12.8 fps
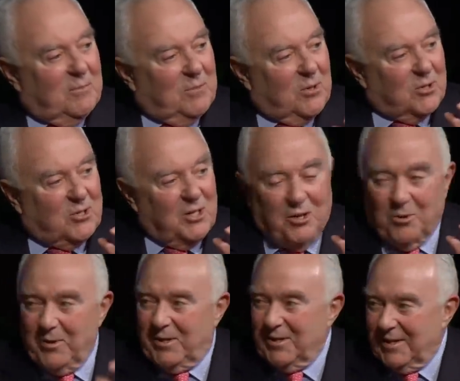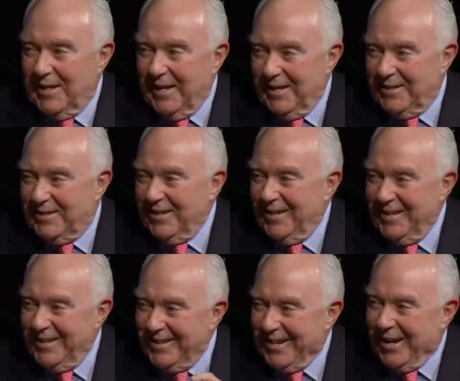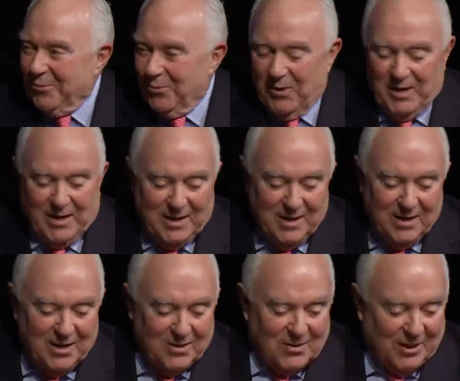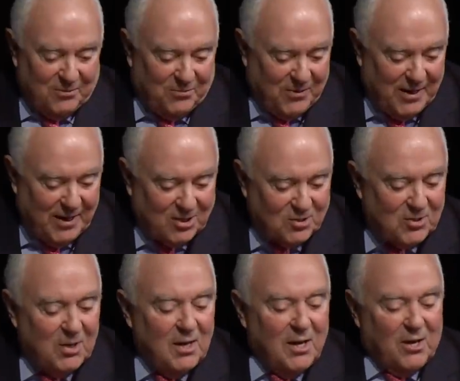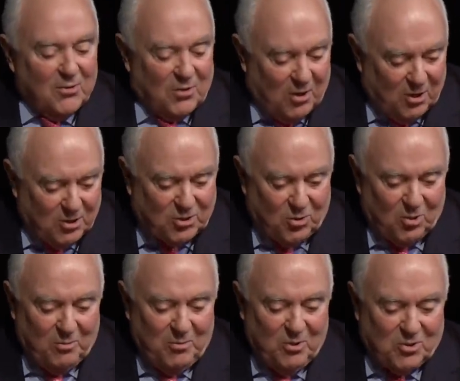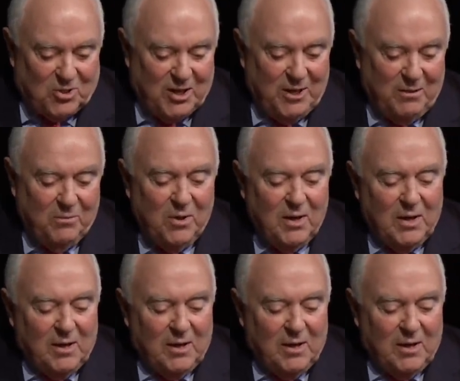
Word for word: because he knew he could get it done that way, that fast. The Hirshhorn Museum,